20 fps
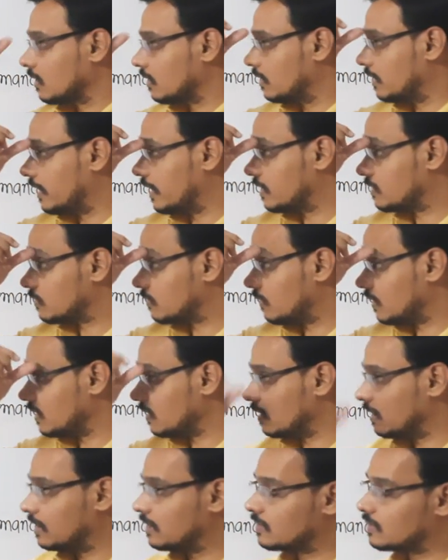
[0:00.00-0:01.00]
Next
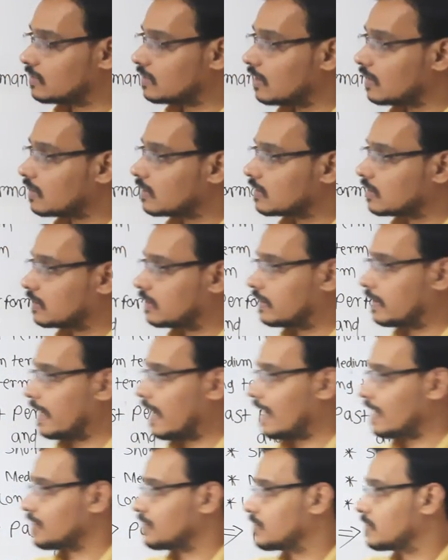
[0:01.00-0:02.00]
one is the
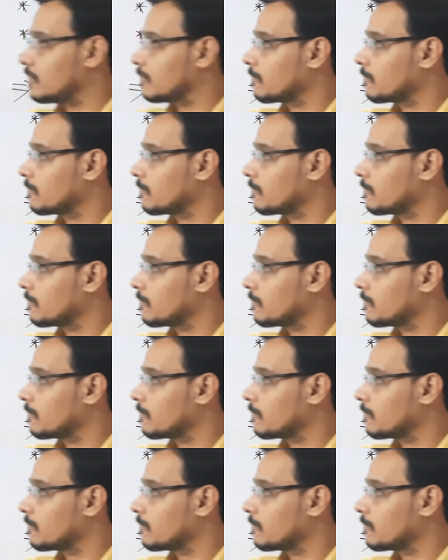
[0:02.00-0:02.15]
cash.